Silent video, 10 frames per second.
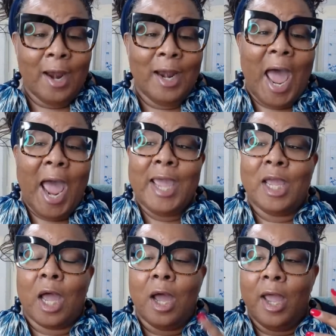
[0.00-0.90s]

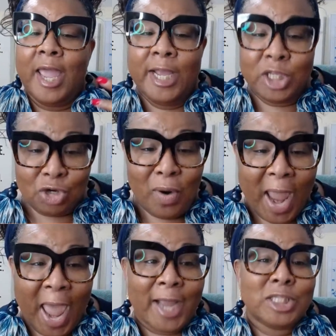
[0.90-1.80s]
like,
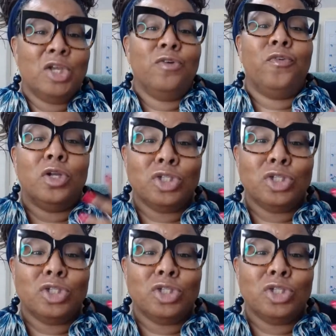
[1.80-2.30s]
interactive